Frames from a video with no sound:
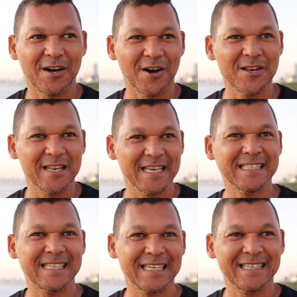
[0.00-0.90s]
on
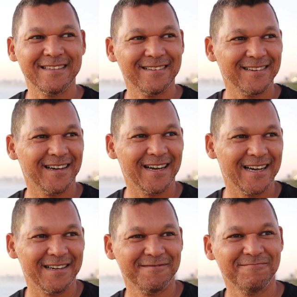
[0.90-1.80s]
LinkedIn
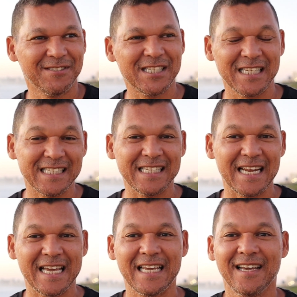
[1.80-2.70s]
just
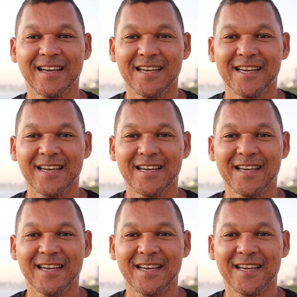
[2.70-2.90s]
yesterday.